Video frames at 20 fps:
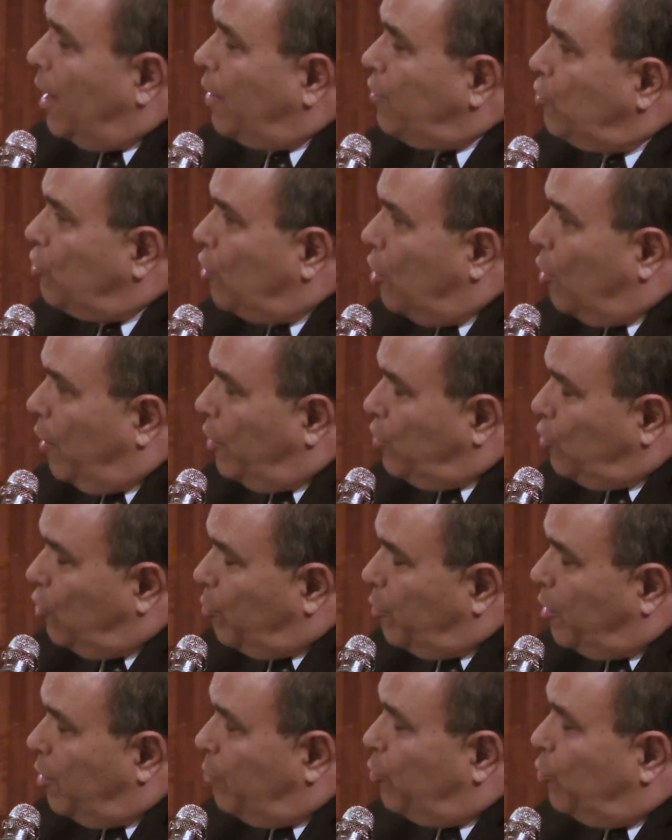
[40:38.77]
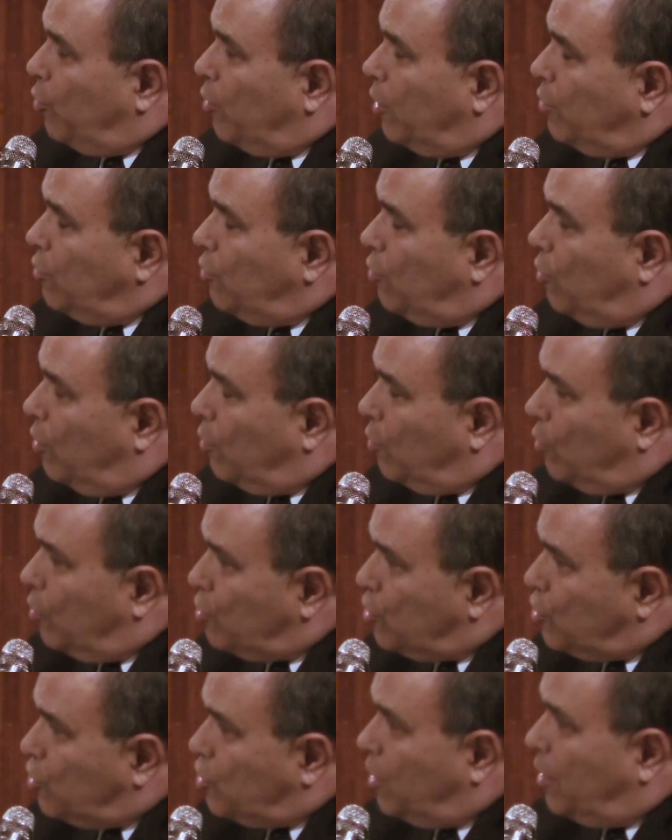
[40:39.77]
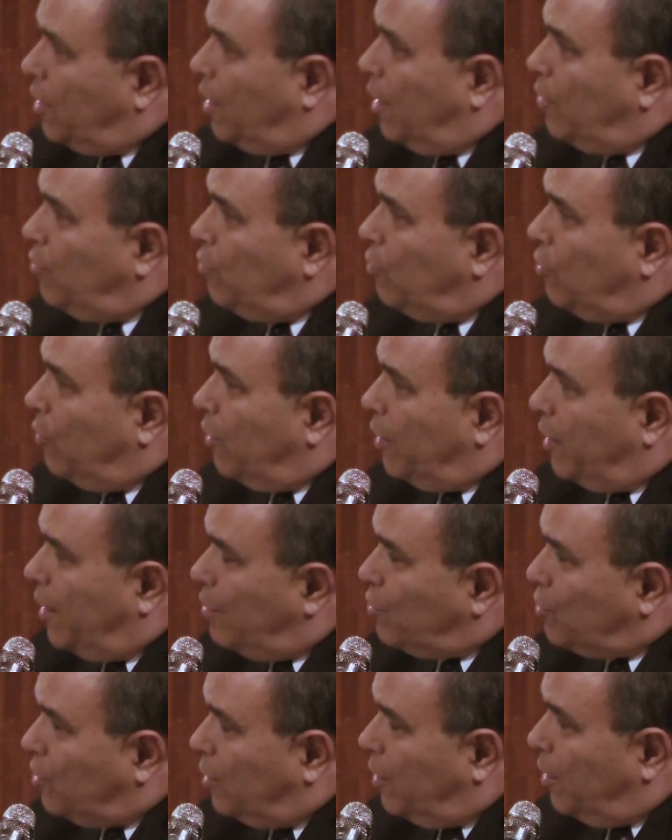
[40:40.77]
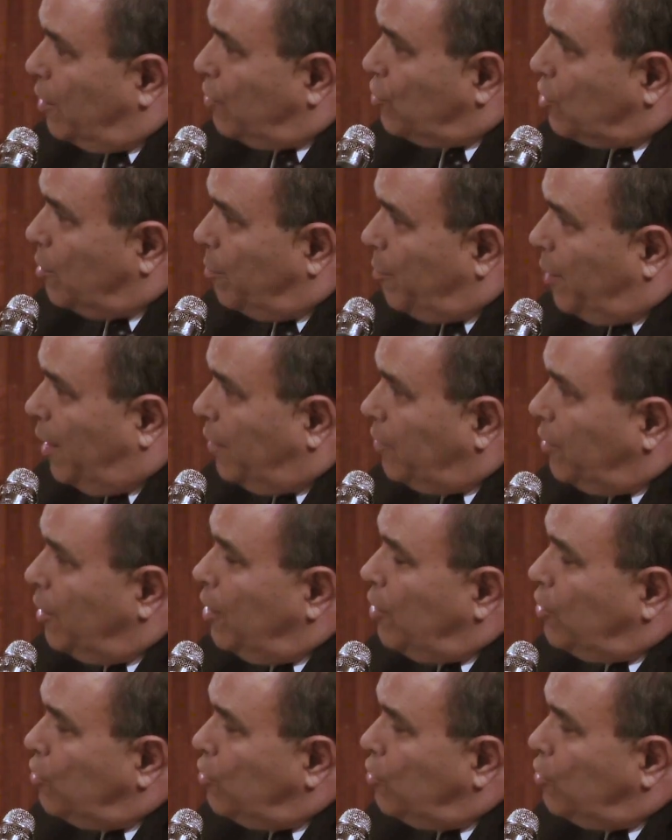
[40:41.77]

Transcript: and you go on Yom Kippur and you go on Rosh Hashanah and you go occasionally on Shabbat.